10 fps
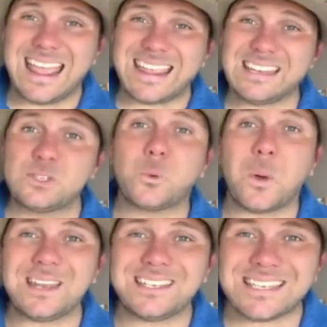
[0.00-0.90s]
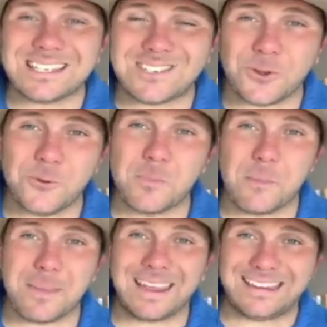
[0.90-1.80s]
in 22
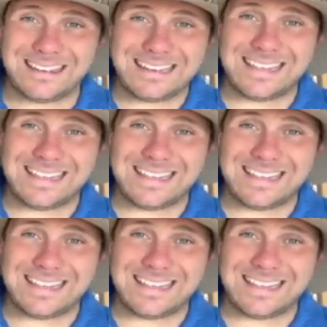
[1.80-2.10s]
mammalian